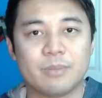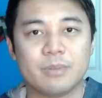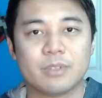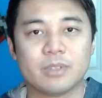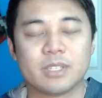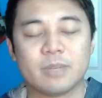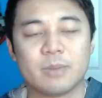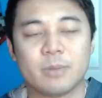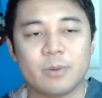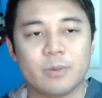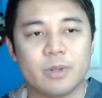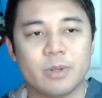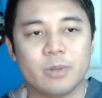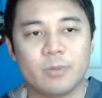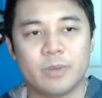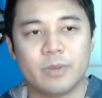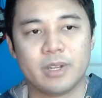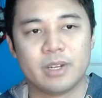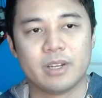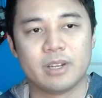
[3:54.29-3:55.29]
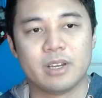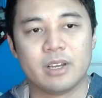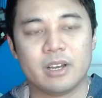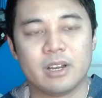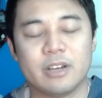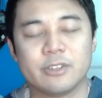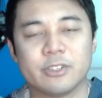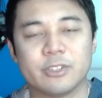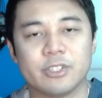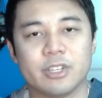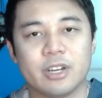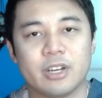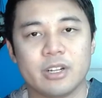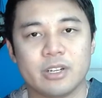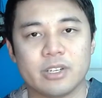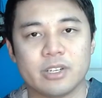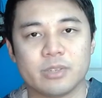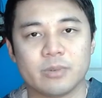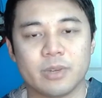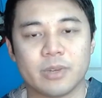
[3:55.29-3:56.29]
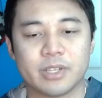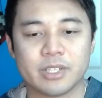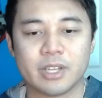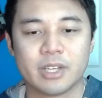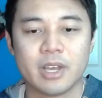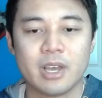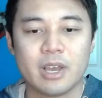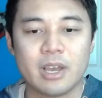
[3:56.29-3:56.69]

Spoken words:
someone will win $100, which